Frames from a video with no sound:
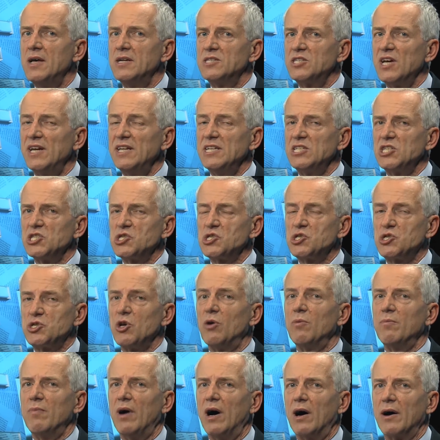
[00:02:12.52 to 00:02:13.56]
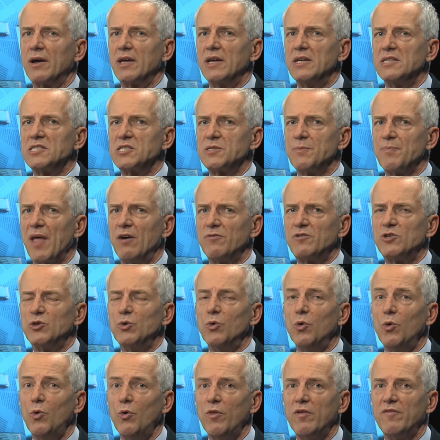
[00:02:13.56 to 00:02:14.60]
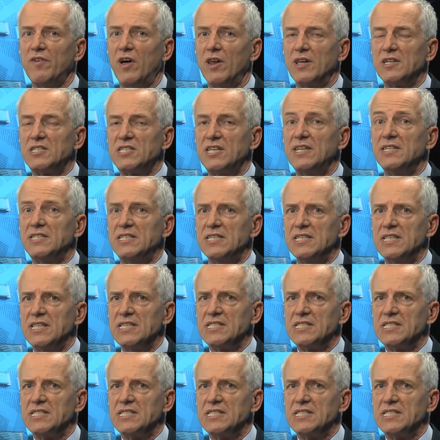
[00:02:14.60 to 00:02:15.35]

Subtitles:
Turning to stock markets, after all the volatility